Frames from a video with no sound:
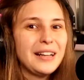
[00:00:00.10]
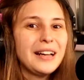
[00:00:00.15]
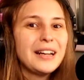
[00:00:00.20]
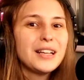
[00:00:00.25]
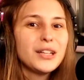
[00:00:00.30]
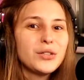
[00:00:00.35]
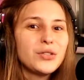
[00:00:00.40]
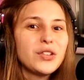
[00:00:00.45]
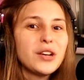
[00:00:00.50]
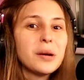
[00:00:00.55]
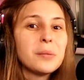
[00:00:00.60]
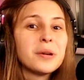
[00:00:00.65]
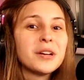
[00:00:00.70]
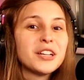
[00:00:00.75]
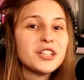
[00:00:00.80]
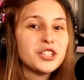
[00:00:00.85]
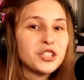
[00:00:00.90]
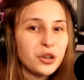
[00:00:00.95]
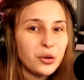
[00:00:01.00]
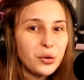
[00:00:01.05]
In this video, I'm going to
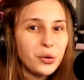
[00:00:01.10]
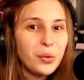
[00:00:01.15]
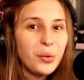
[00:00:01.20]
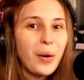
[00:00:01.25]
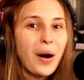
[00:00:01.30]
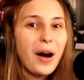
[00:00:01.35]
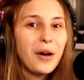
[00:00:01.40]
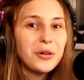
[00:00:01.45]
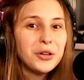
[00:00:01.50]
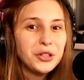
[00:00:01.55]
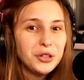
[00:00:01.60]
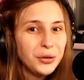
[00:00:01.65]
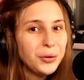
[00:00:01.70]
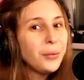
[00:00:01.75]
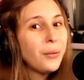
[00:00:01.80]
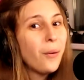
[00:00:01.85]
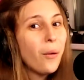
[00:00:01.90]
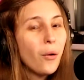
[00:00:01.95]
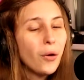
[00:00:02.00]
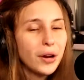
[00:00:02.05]
show you how
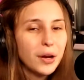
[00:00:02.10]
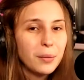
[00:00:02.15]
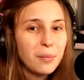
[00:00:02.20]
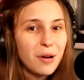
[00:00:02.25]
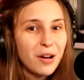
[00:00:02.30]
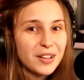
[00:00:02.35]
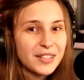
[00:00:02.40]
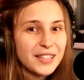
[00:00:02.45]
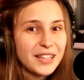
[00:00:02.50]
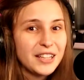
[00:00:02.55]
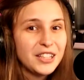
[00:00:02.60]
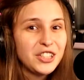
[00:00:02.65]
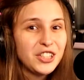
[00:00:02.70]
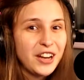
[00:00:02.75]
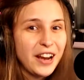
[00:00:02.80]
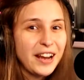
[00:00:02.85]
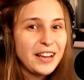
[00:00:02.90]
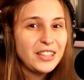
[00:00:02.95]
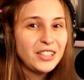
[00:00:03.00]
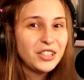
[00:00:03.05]
you or your mods can
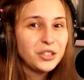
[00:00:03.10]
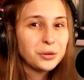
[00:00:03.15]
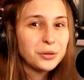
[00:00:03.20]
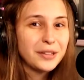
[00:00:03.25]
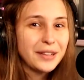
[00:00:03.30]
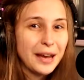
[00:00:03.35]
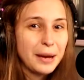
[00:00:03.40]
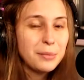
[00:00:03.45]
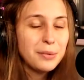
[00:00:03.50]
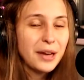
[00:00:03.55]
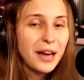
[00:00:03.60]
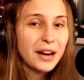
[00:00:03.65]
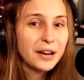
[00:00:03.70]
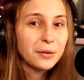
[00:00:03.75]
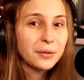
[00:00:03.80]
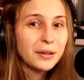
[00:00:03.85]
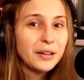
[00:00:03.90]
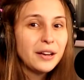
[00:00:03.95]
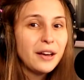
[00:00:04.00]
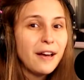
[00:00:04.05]
change your game
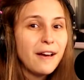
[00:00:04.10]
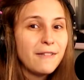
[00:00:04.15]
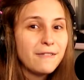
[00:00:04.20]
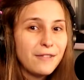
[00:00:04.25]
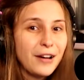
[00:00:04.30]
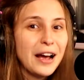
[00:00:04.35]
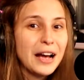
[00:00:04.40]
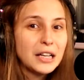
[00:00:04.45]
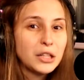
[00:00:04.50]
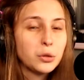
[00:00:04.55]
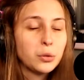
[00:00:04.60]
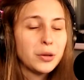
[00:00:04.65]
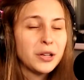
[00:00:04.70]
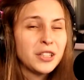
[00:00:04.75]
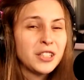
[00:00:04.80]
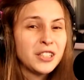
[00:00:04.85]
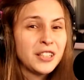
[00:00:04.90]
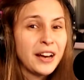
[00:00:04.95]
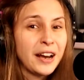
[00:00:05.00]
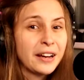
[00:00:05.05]
category via
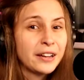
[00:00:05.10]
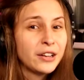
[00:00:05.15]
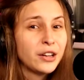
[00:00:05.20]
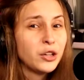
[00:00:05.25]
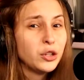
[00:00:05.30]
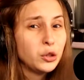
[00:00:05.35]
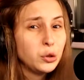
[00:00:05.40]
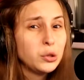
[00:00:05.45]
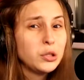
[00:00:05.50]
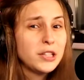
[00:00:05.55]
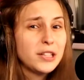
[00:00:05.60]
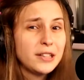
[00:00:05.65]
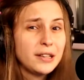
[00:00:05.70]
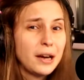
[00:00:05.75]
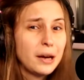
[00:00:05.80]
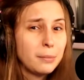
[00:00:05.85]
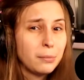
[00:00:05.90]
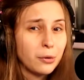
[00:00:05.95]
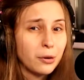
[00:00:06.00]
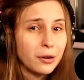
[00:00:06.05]
Twitch chat using
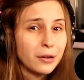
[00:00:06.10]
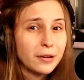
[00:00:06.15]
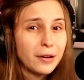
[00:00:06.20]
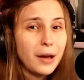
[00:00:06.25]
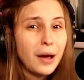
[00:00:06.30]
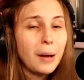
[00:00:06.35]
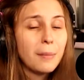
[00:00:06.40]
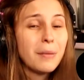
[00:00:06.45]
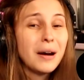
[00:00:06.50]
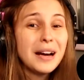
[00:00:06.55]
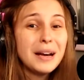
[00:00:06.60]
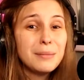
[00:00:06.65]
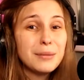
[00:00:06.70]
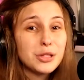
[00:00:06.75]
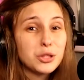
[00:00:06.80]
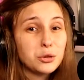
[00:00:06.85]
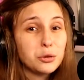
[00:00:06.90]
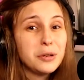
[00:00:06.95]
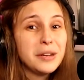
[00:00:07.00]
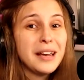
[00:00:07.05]
Nightbot. My name is
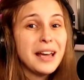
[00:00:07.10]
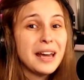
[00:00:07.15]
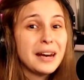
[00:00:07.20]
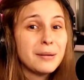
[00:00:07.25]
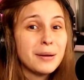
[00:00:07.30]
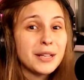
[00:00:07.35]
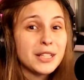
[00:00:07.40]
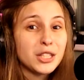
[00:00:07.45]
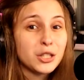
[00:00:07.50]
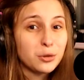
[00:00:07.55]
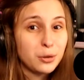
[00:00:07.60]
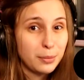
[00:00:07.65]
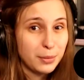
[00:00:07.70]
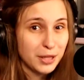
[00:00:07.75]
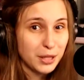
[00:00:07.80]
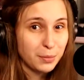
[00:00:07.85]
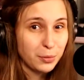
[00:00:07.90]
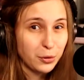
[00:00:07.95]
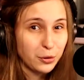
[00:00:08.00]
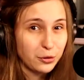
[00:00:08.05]
Trui and I am extremist
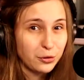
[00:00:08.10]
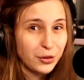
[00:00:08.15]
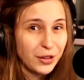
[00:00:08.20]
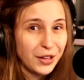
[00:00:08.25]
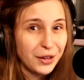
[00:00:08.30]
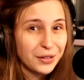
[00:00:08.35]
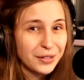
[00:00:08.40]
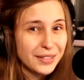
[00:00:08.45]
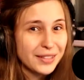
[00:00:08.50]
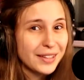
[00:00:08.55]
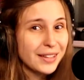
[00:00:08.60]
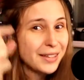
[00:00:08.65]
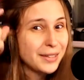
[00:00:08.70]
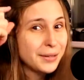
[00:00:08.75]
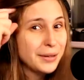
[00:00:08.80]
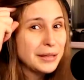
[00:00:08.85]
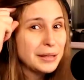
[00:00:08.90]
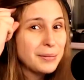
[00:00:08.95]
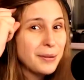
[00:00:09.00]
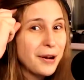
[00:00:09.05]
sport videos.
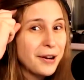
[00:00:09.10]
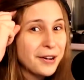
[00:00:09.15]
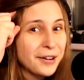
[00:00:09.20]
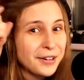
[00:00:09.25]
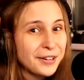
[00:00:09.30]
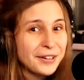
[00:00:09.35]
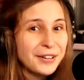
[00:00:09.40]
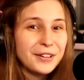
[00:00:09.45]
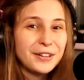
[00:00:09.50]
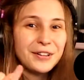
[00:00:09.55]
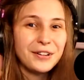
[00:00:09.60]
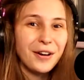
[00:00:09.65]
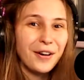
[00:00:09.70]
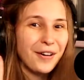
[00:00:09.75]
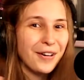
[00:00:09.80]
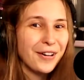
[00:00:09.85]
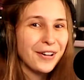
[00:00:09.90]
Stream smarter, not